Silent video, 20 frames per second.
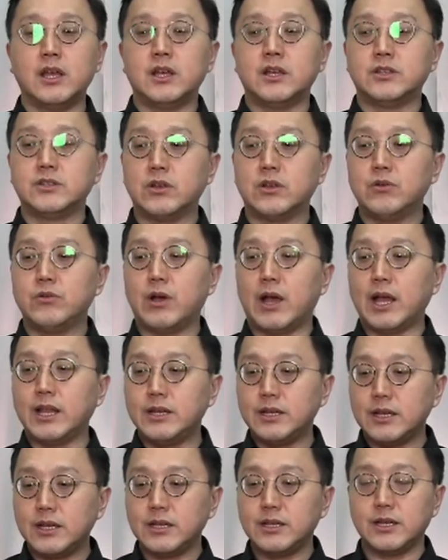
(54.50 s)
So
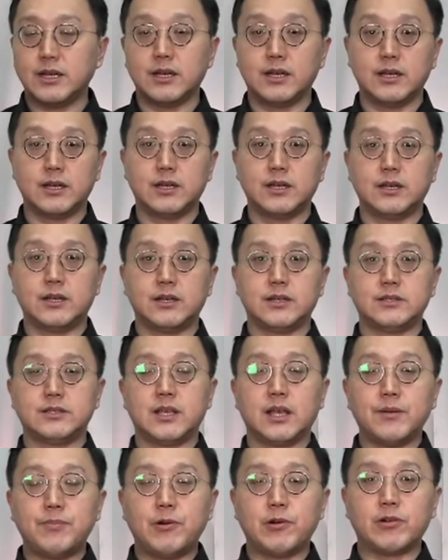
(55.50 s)
under the
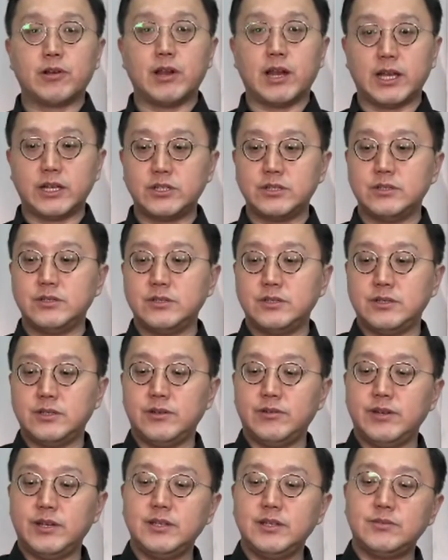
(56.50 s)
Singapore Collection
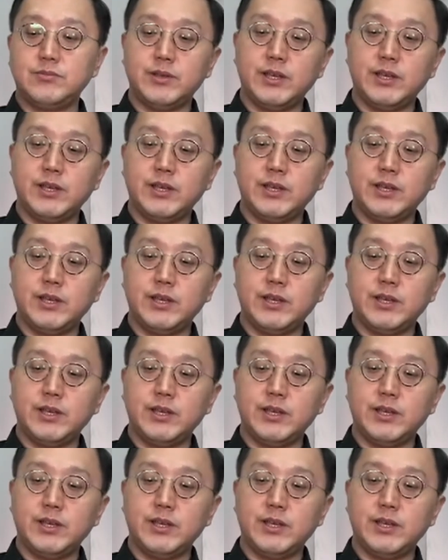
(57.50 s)
series,